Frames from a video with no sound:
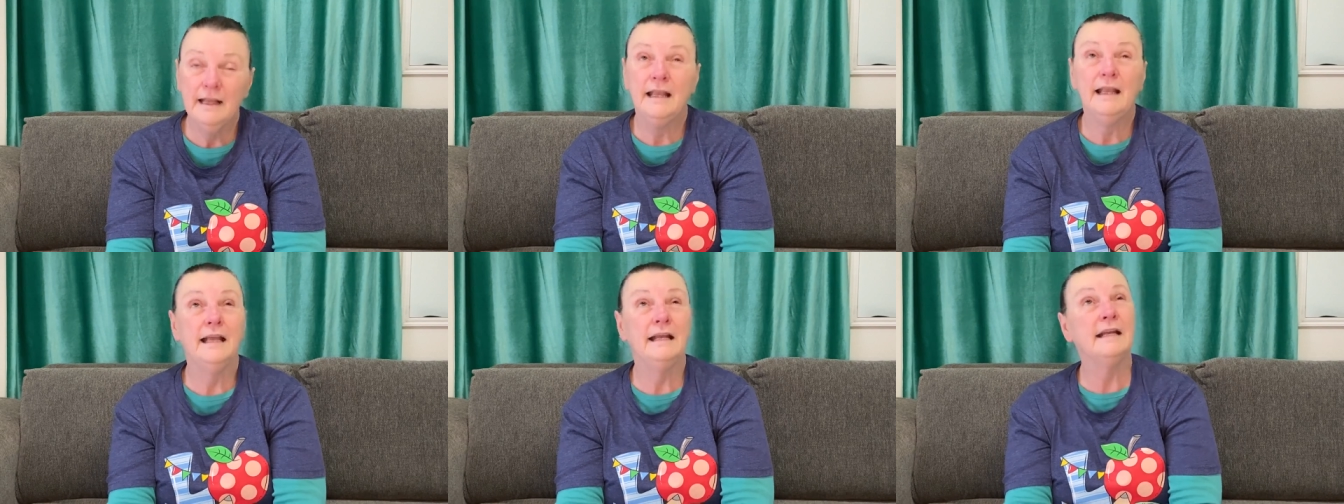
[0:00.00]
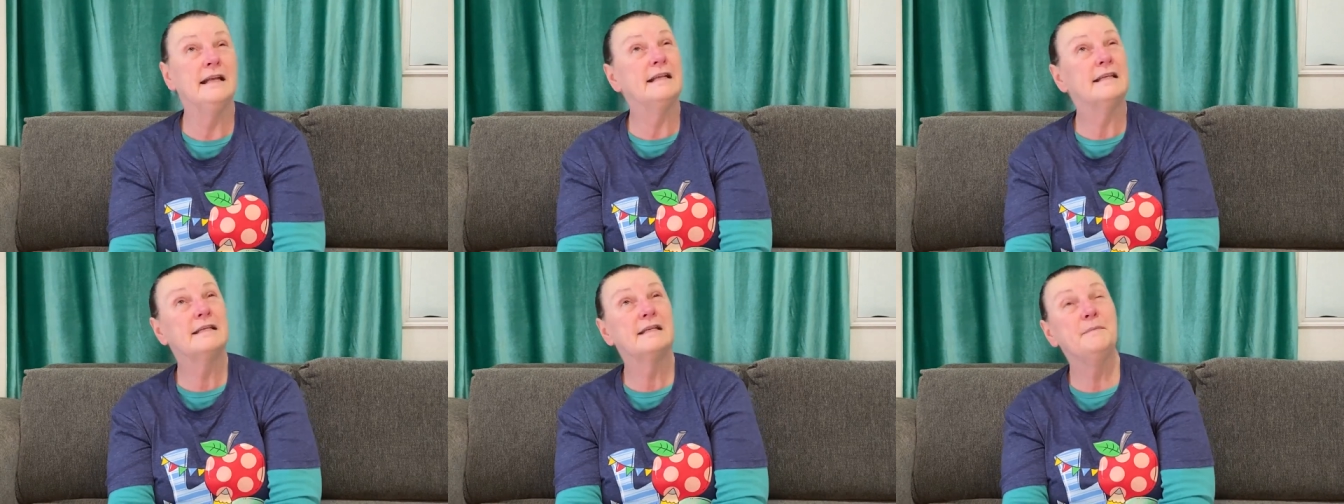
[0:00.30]
And
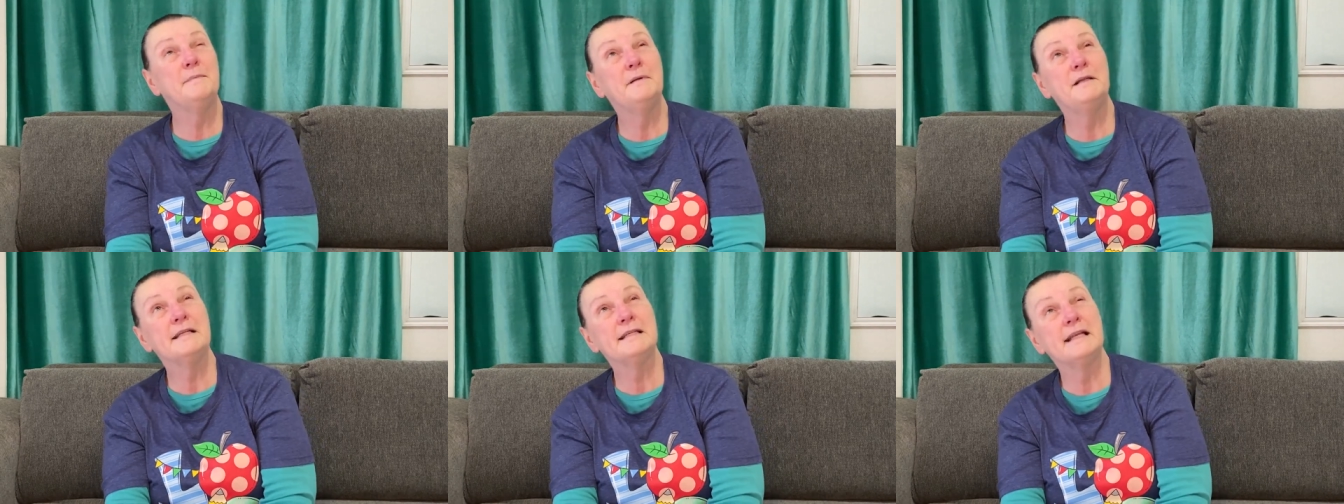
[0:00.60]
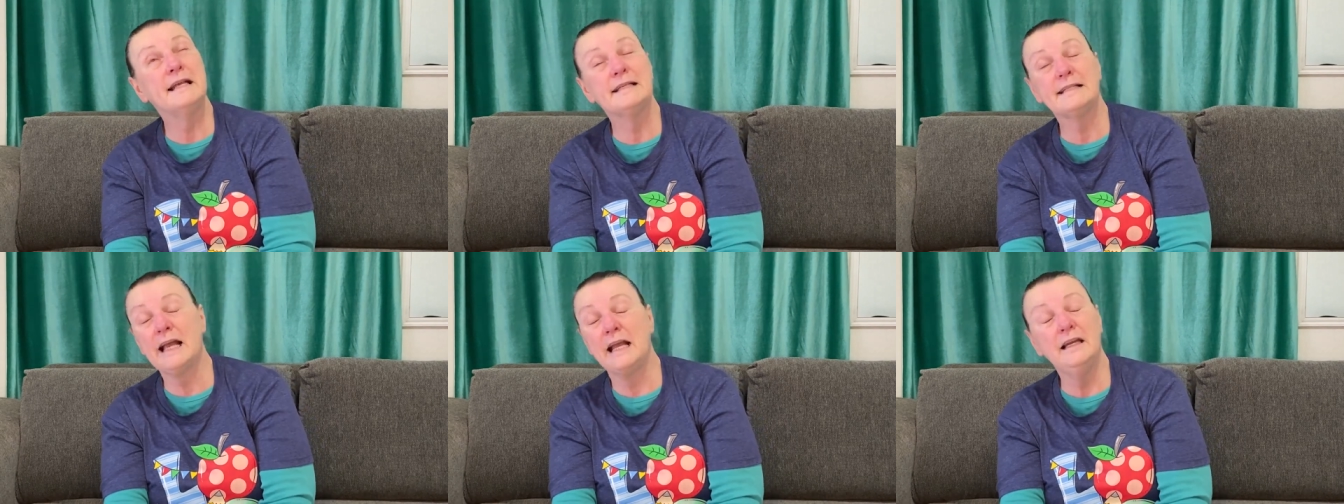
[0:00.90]
it simply
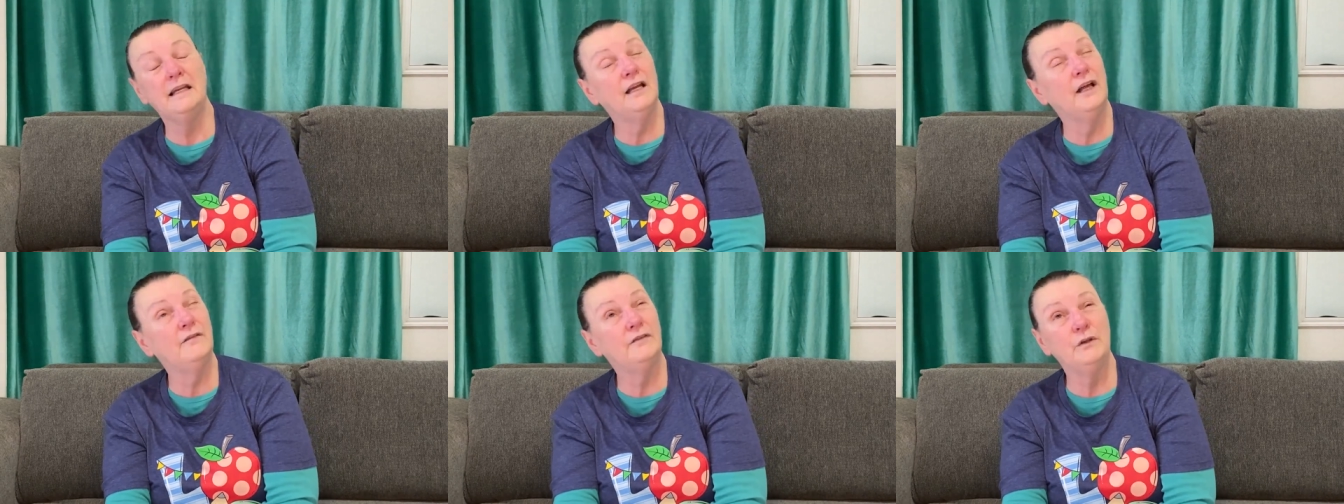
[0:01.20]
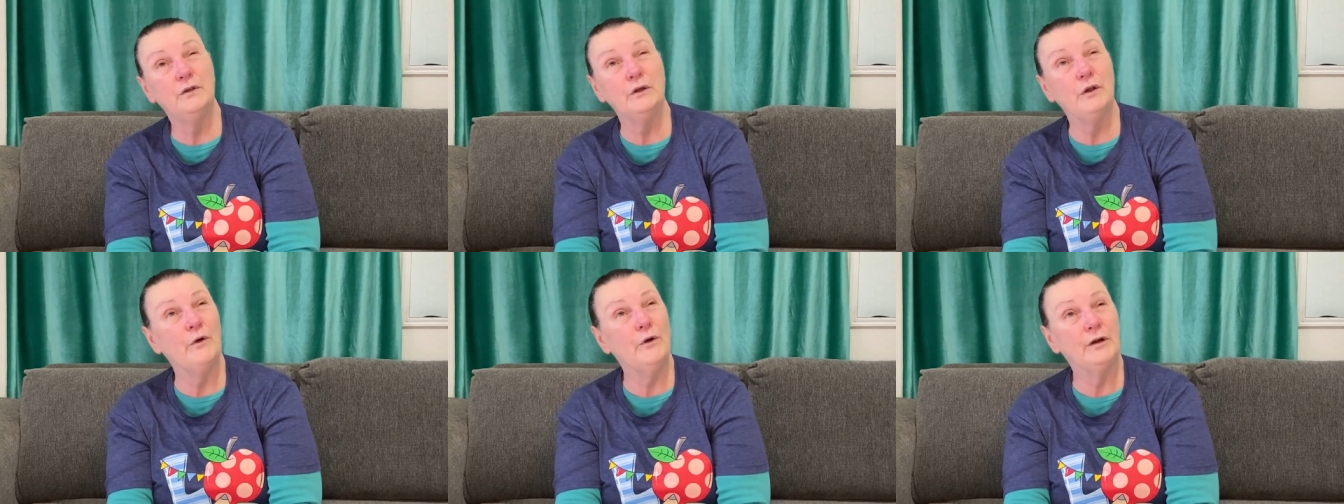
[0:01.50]
says, I love
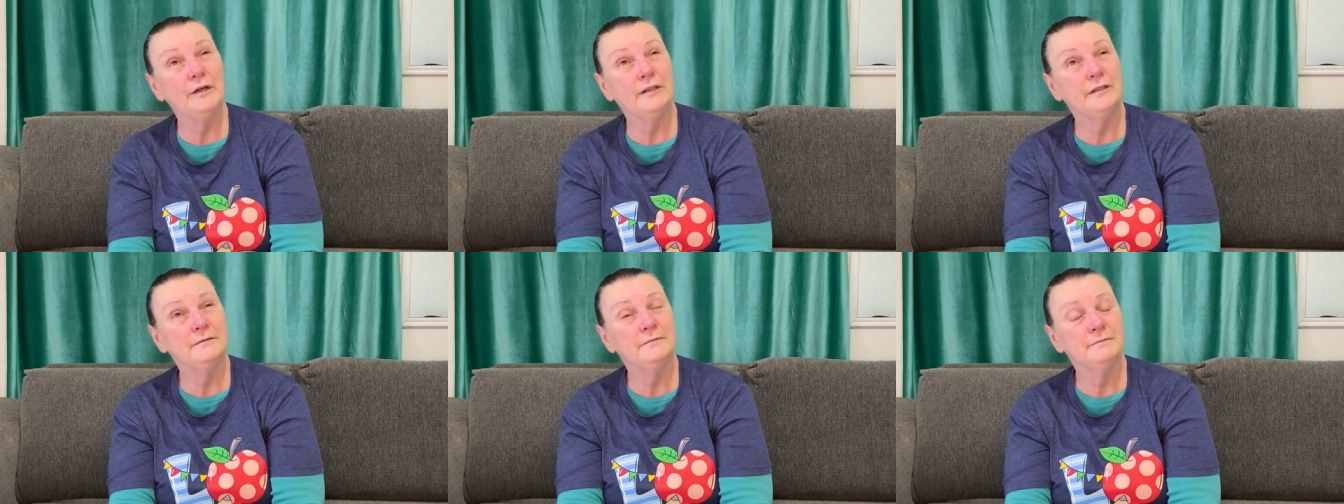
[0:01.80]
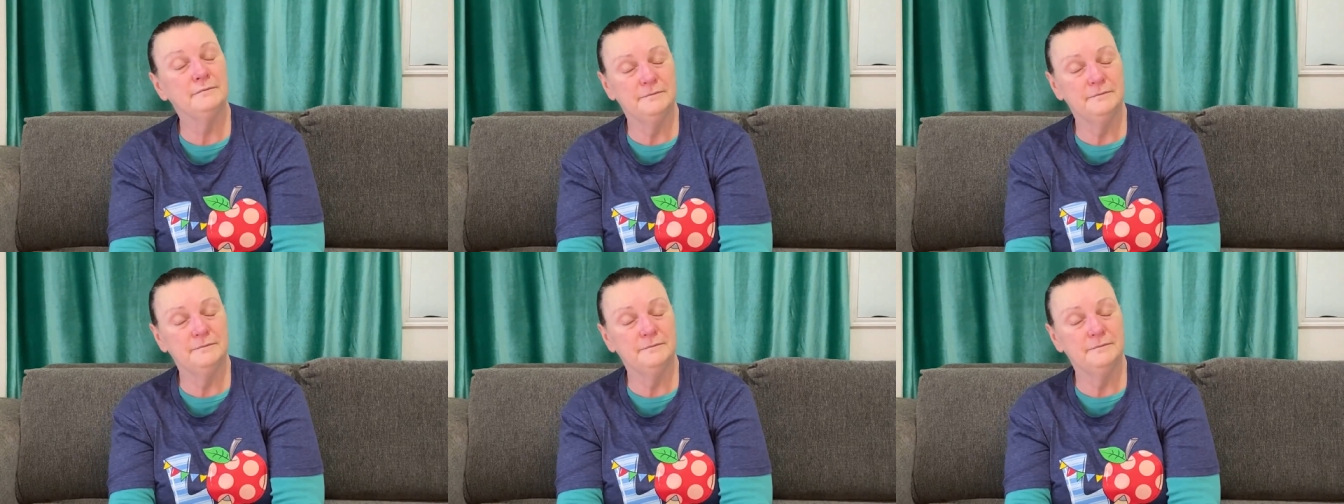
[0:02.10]
you, Lord.